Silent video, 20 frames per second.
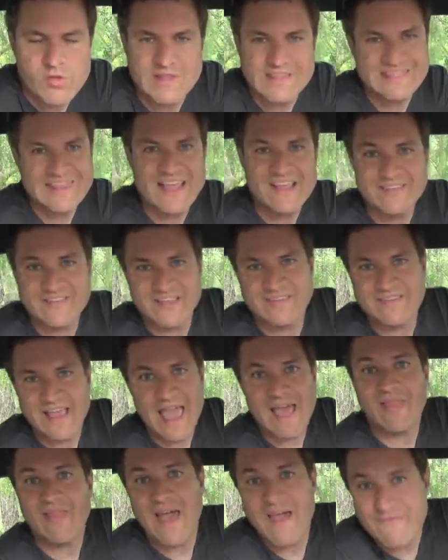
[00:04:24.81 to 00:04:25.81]
The Lexus
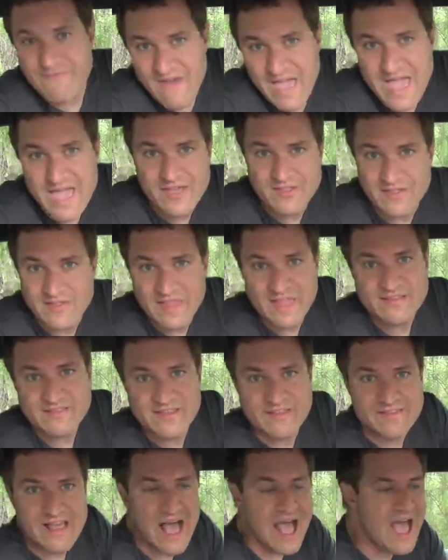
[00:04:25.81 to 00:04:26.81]
LFA and the
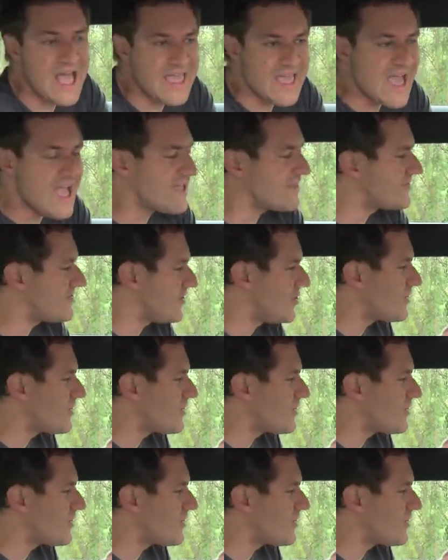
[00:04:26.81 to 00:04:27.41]
Lexus IS,